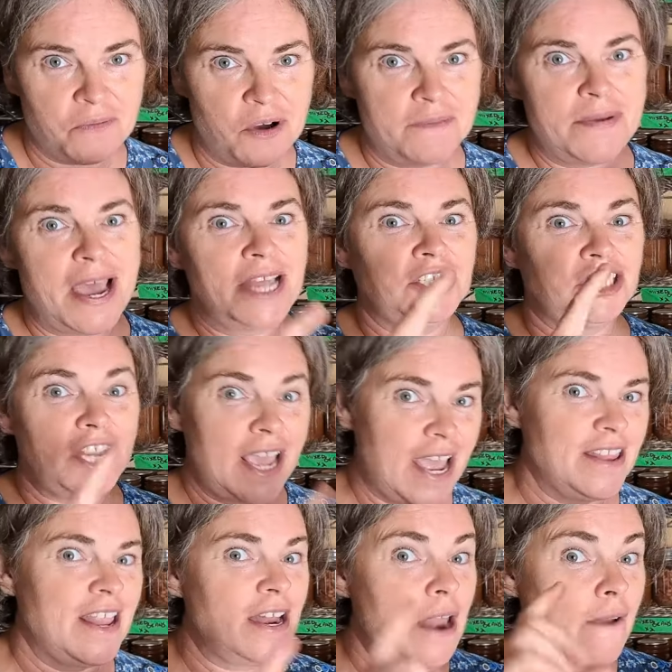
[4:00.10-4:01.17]
in one batch
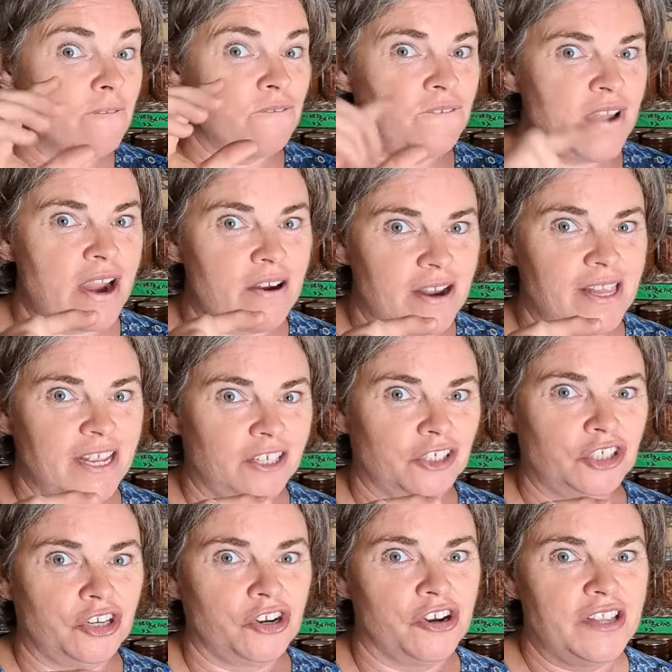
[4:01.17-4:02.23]
and then very little
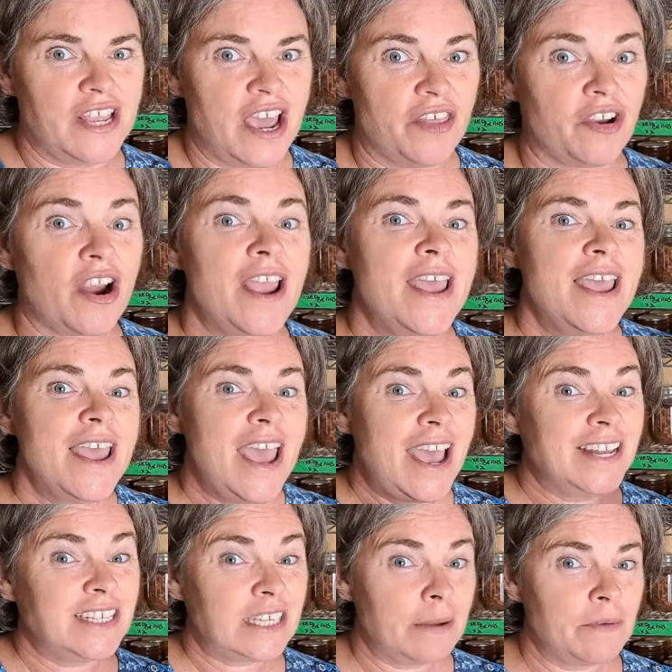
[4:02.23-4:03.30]
sugar in the other.
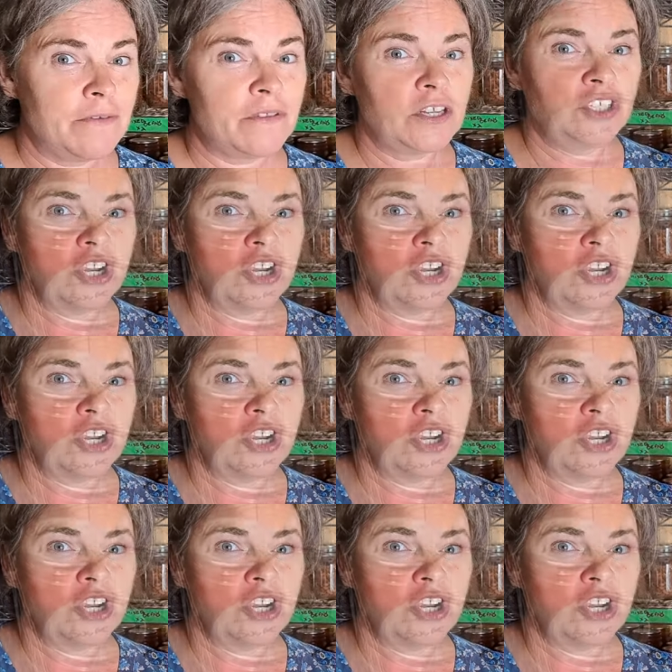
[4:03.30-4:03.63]
And some of the